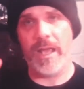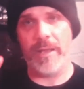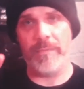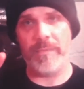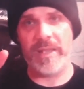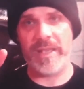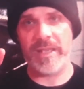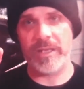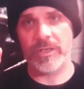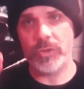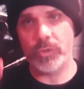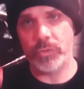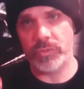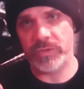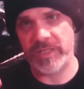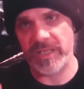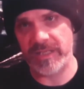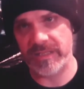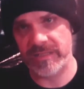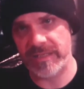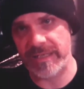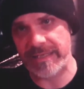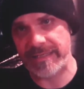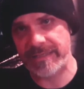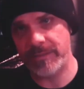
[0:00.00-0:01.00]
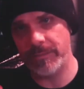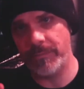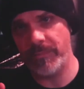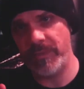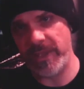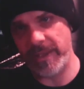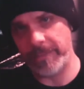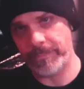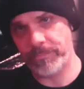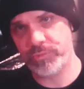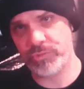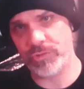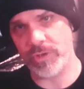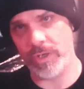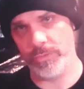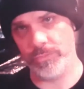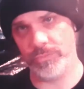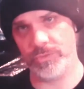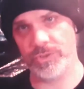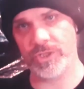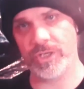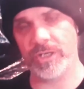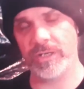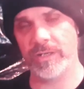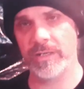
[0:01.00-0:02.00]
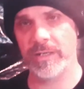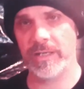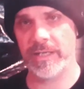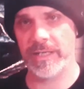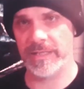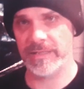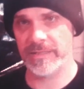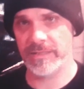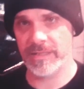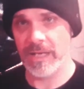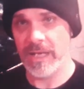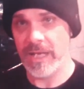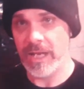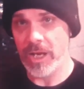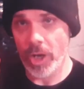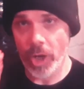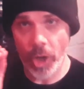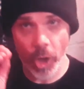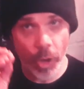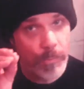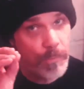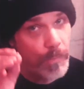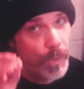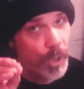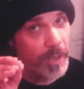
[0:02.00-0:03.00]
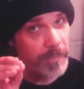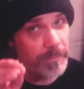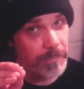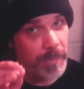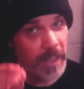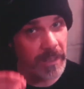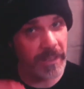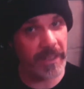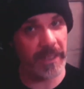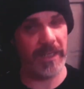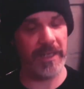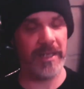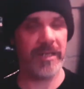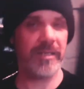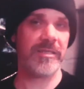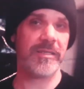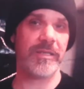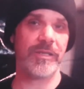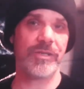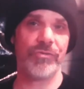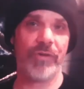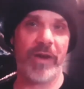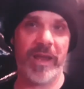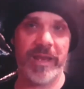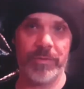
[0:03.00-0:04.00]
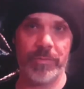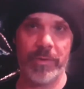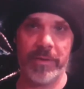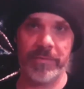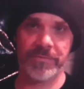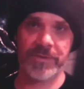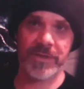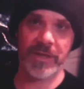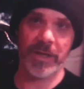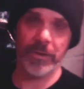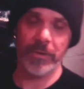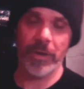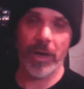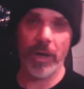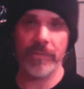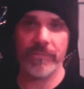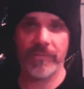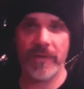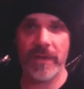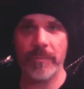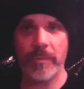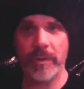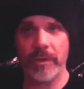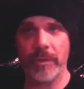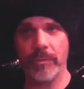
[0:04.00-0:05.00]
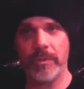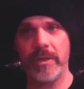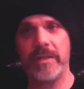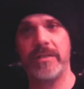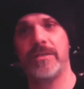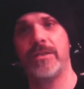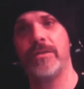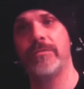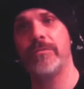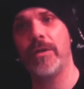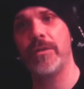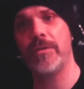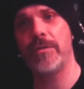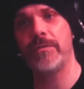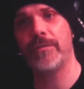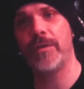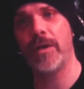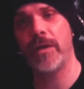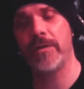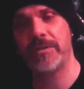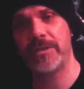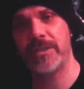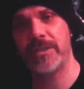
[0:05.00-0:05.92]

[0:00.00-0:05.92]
He calls his system the approach. He's on my bucket list to train with. So hopefully when all this coronavirus